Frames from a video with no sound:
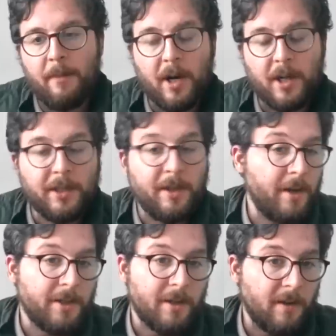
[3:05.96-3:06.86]
marked
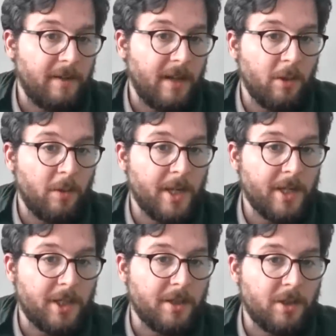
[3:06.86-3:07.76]
their internal
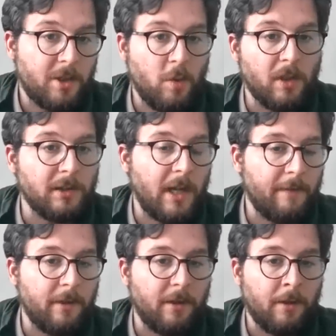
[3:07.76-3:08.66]
valuations to a
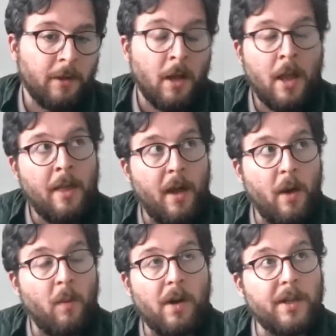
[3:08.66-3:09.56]
level
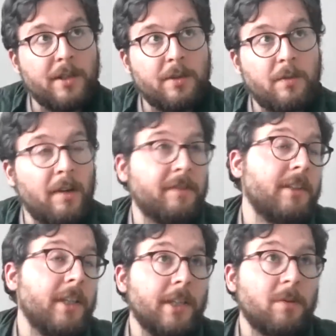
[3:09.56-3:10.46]
that was
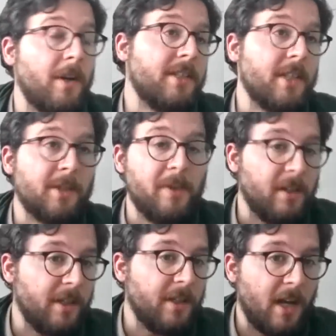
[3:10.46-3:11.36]
roughly $26
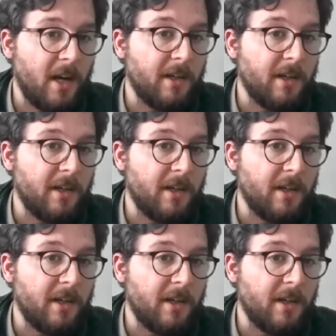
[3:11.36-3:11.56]
billion to